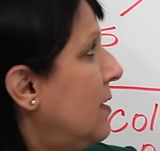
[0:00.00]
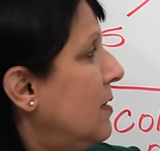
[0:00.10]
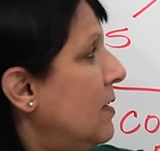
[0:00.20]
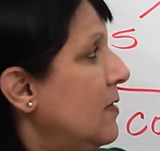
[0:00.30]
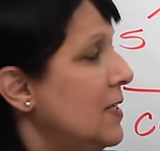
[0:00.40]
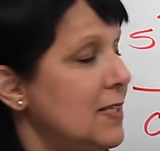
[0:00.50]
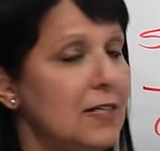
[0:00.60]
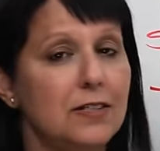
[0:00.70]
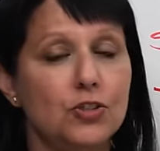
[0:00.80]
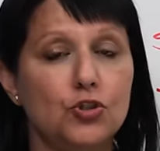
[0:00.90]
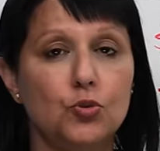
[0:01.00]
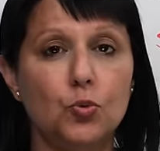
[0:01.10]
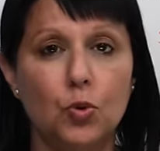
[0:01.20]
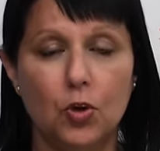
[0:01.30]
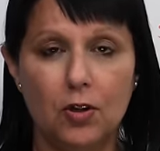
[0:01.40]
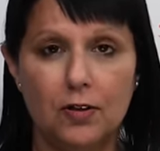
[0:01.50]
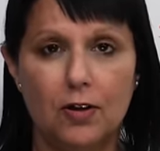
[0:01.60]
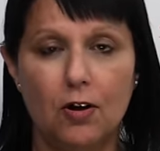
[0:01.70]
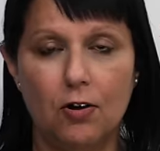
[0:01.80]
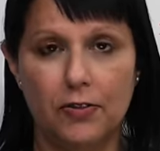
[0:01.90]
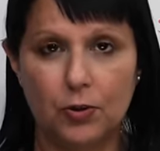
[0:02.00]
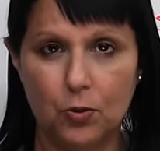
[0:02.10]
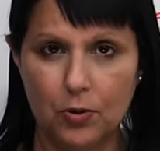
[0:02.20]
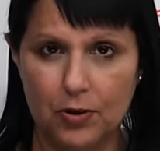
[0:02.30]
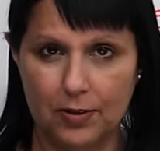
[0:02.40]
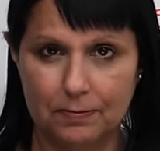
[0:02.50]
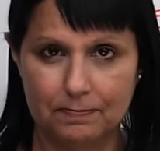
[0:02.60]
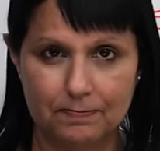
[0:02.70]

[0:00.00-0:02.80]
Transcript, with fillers: There is a school on the corner.